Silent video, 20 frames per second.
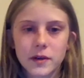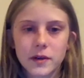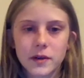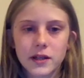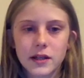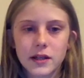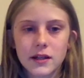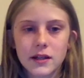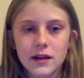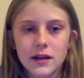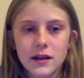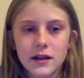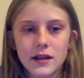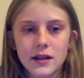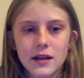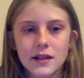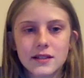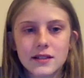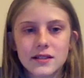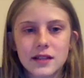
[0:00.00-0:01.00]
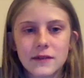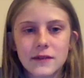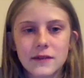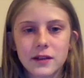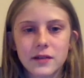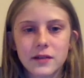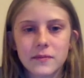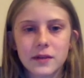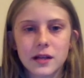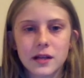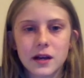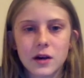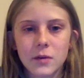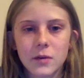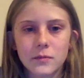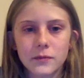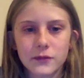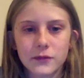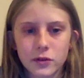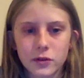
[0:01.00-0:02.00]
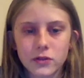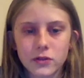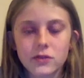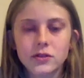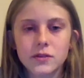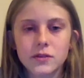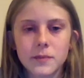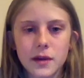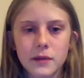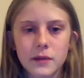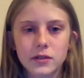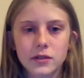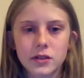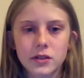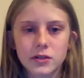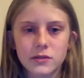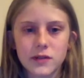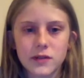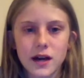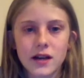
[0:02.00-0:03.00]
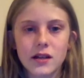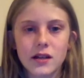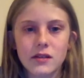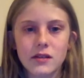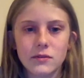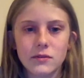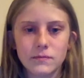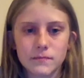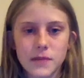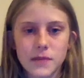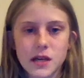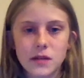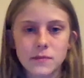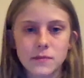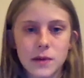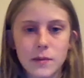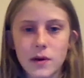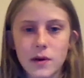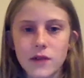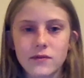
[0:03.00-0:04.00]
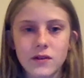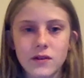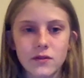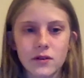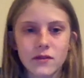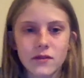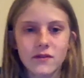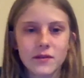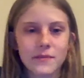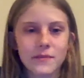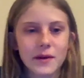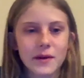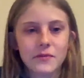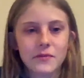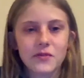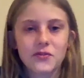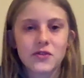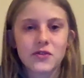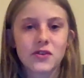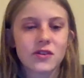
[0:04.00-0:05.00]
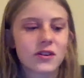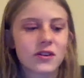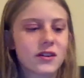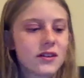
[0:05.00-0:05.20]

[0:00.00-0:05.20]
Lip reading: But it's definitely been helpful to be able to do that and meet people I've never even met before.